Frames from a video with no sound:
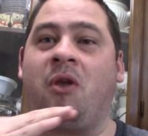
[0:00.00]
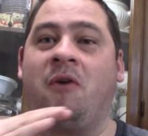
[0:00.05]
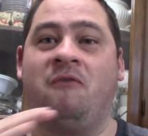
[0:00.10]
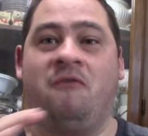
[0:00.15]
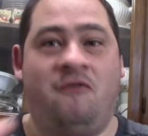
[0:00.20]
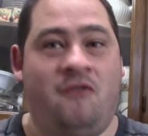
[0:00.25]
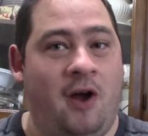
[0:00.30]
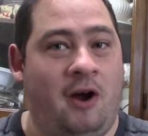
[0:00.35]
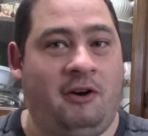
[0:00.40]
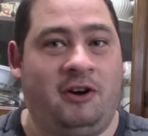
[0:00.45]

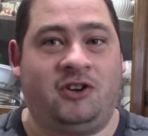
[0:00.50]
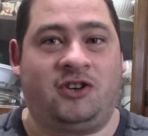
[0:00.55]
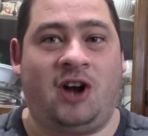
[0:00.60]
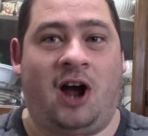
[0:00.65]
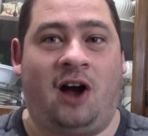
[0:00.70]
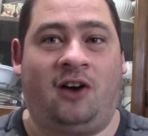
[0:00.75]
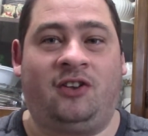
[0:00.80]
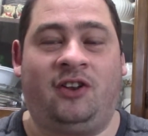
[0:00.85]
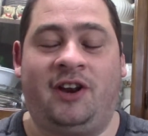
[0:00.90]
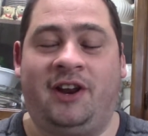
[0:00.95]
Very
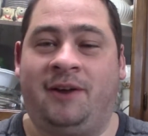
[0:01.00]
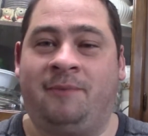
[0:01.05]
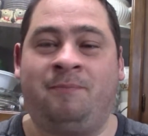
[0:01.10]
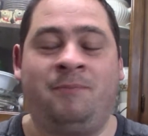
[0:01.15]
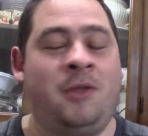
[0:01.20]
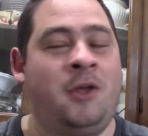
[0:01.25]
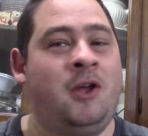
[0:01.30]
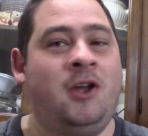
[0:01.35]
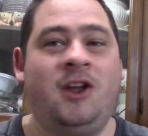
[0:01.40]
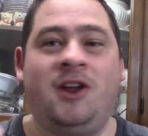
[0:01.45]
chocolatey.
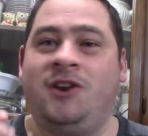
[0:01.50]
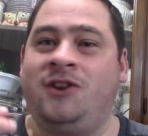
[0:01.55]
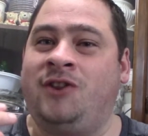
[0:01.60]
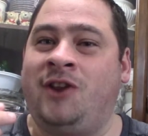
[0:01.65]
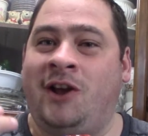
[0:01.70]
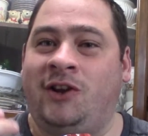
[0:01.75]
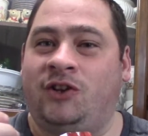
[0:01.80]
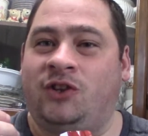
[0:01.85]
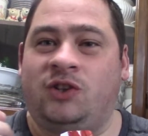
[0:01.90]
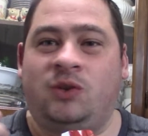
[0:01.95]

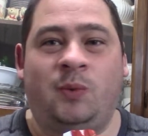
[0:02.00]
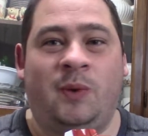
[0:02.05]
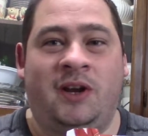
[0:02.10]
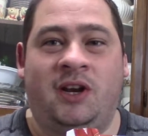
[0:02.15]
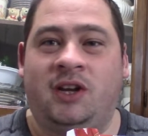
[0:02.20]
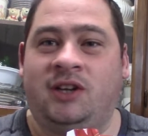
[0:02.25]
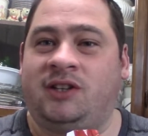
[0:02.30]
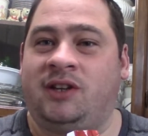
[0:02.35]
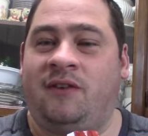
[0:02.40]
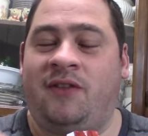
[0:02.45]
Nice
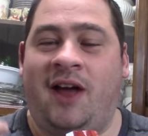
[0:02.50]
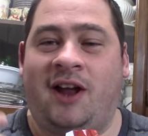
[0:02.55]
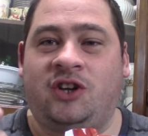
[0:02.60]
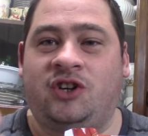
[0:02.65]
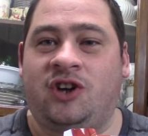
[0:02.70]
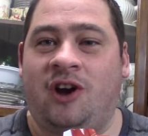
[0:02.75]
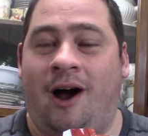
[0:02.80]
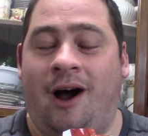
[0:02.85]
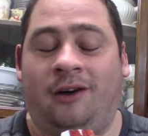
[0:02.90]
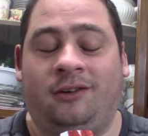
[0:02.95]
sweetness of that
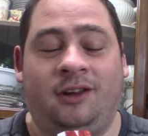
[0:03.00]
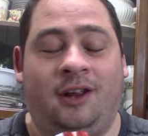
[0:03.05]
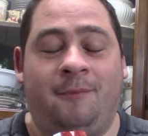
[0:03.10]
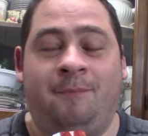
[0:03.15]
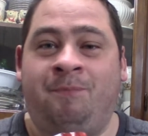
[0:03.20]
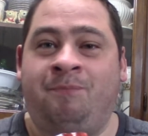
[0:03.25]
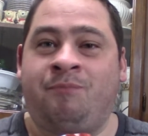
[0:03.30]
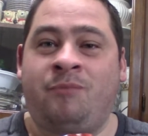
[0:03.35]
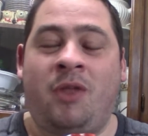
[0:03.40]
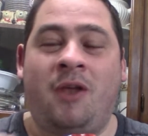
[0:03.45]

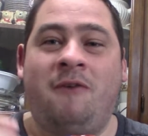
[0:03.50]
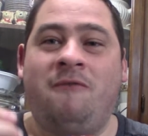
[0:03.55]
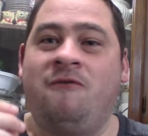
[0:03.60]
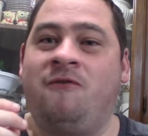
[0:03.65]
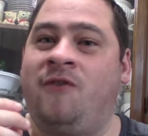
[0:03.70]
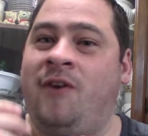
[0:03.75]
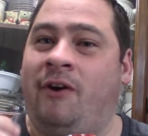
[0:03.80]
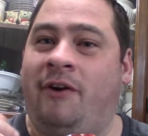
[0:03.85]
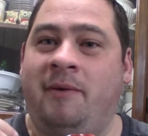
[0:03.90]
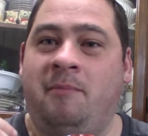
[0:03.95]
chocolate.
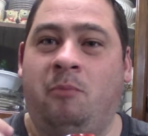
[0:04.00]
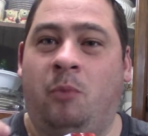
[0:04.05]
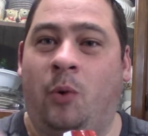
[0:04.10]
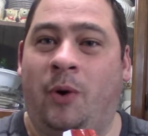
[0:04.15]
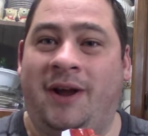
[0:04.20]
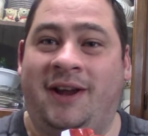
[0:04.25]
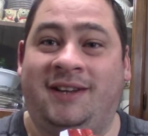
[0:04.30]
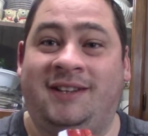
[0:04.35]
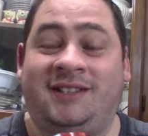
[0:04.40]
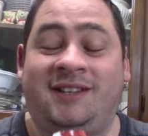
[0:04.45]
Very
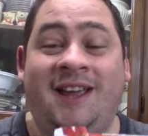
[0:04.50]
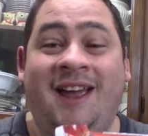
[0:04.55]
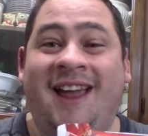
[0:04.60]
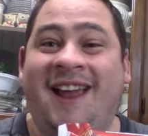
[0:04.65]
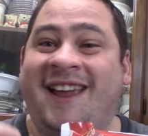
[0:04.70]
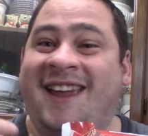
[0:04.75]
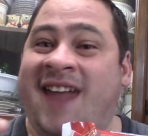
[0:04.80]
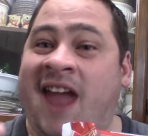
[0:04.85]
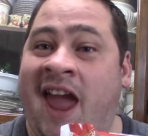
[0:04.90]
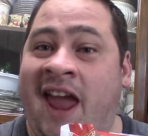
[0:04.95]
moist
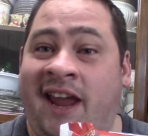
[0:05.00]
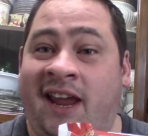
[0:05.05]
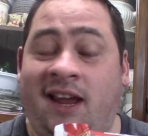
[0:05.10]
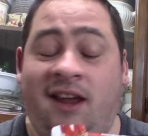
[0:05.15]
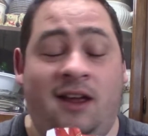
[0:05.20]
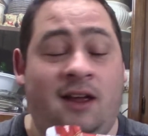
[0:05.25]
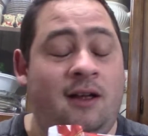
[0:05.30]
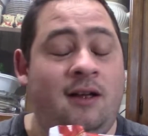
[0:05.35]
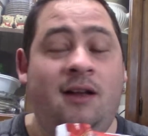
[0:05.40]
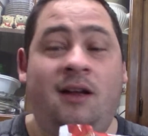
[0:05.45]

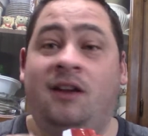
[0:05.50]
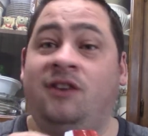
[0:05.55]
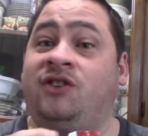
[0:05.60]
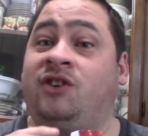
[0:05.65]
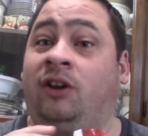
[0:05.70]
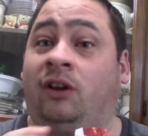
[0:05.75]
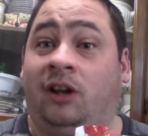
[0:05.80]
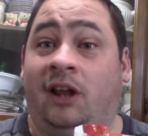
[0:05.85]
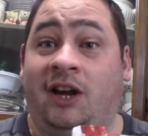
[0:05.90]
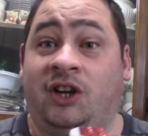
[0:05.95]
cake.
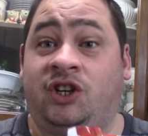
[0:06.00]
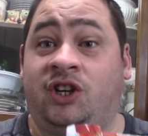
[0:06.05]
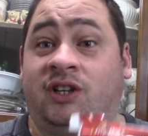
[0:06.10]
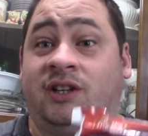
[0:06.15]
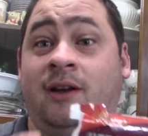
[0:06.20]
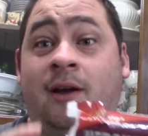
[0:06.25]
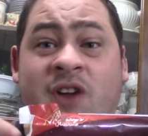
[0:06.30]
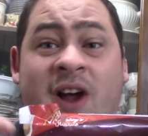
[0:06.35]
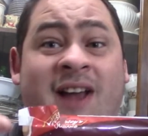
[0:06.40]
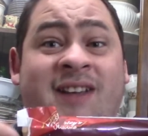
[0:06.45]

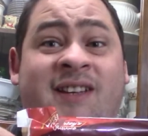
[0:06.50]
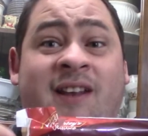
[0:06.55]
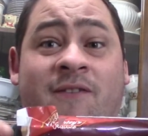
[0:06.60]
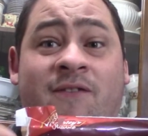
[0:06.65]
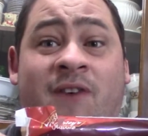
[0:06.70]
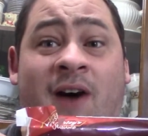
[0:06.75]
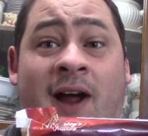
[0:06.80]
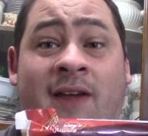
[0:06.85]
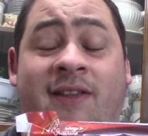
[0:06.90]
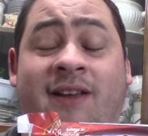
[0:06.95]
Delicious. If you guys
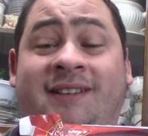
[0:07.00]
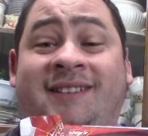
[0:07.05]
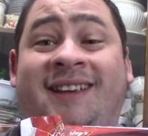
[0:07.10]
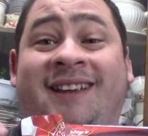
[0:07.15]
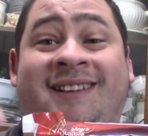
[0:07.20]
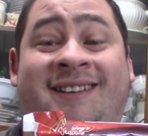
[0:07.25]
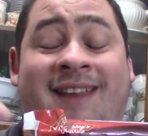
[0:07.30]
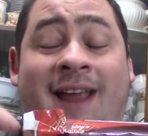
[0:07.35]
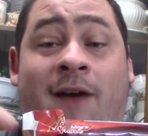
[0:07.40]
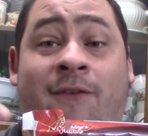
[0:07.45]
can find
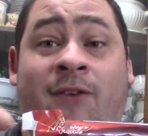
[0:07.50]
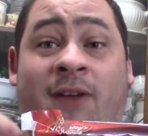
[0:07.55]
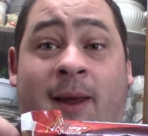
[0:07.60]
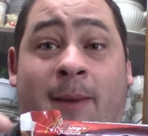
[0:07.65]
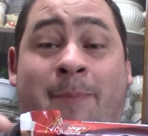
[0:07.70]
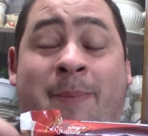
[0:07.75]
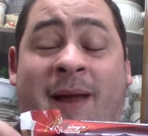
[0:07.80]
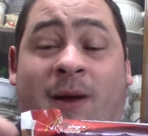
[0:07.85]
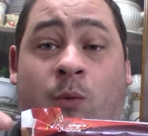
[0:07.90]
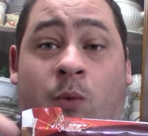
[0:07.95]
this,
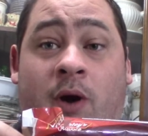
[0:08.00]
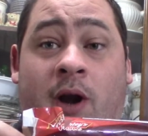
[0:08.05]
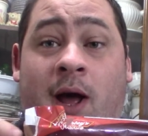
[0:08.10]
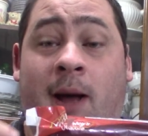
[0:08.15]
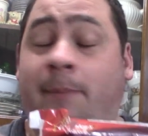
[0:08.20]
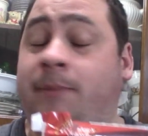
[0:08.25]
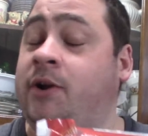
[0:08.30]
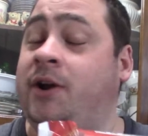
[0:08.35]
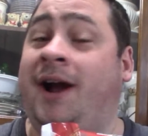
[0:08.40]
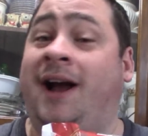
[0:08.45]
definitely pick one
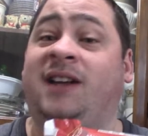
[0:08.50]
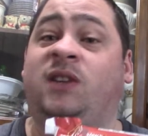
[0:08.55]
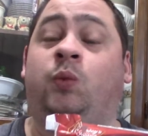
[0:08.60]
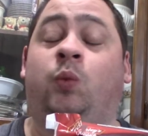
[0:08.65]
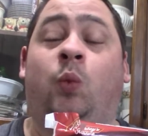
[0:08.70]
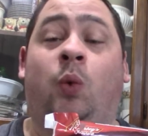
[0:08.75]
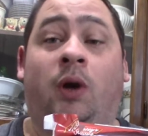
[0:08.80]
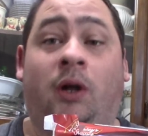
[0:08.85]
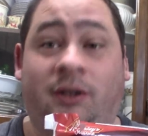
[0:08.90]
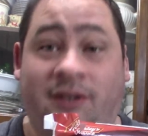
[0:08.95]
up. You guys
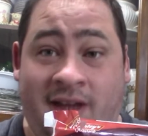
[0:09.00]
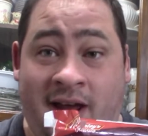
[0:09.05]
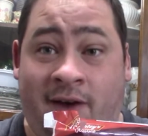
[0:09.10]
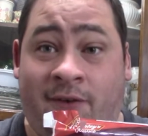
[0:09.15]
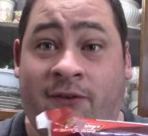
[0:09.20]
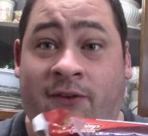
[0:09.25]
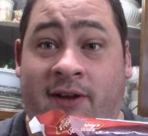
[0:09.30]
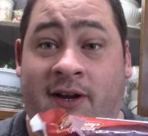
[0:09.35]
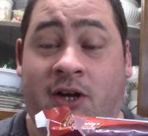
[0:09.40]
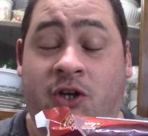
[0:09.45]
will
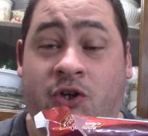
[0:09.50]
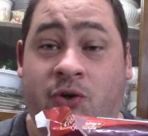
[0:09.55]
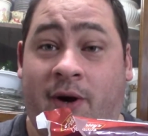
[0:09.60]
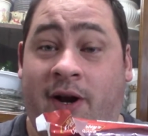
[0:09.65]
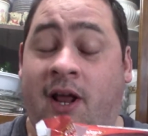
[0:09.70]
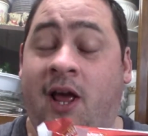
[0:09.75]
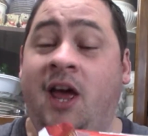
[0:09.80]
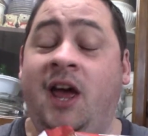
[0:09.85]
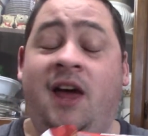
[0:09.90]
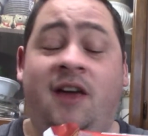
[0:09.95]
definitely enjoy
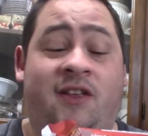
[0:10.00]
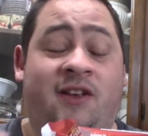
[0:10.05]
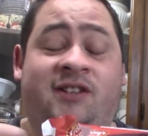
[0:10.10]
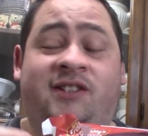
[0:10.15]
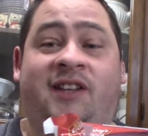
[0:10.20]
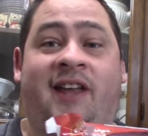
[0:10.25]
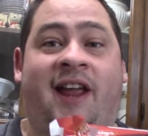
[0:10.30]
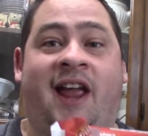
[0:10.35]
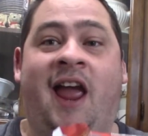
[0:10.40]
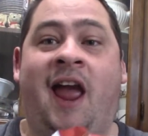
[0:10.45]
it. This
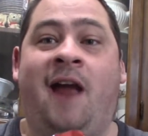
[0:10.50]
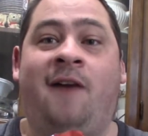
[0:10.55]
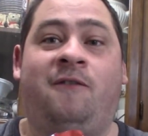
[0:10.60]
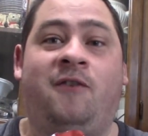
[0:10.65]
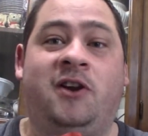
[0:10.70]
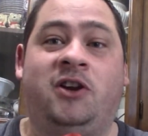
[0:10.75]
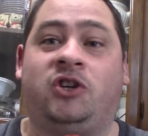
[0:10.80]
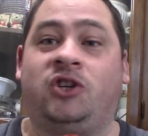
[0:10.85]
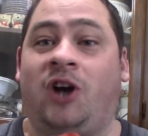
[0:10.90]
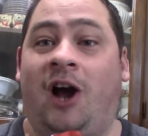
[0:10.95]
is like
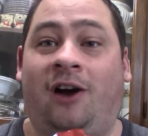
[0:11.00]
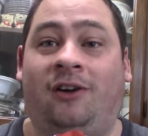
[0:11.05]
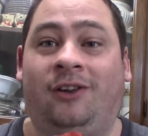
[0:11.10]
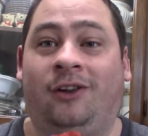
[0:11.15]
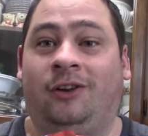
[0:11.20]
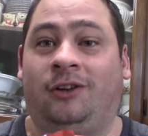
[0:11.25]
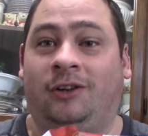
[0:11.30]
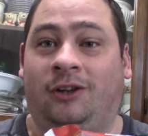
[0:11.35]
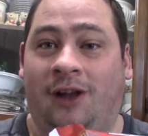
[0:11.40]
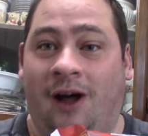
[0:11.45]
every
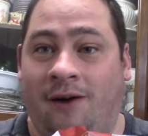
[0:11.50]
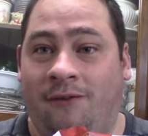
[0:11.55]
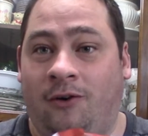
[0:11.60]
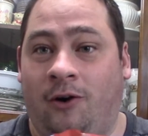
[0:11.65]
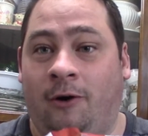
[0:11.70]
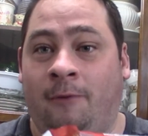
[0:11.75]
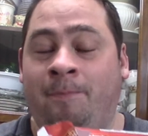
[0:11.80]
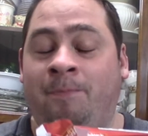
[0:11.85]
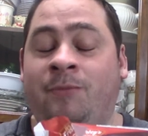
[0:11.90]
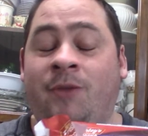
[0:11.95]
chocolate
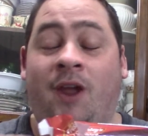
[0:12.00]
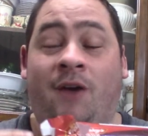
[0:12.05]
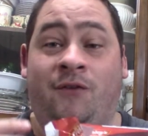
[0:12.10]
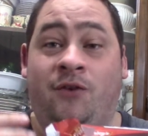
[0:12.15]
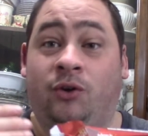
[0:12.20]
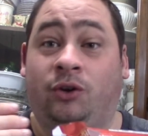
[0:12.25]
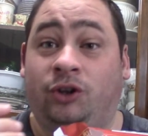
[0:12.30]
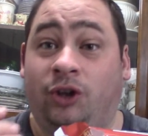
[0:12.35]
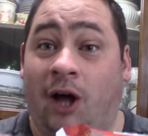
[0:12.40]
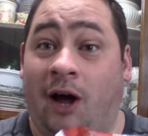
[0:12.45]
lover. If
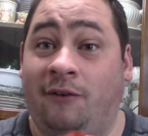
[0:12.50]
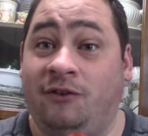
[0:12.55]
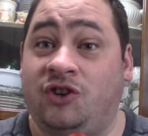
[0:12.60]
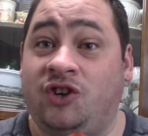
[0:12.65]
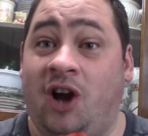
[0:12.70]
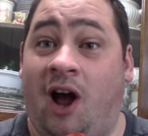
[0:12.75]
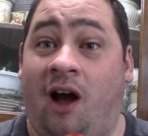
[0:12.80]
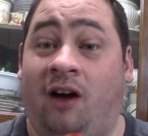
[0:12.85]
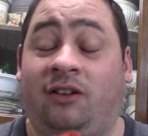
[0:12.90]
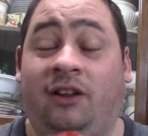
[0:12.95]
you love
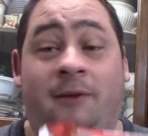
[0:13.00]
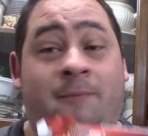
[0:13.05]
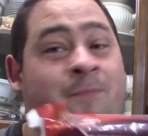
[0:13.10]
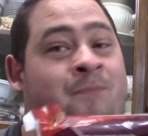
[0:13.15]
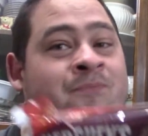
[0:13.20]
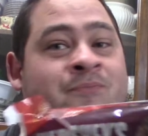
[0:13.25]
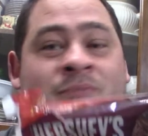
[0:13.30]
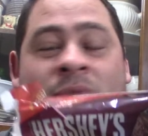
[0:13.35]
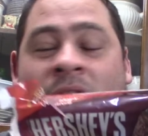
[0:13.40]
chocolate,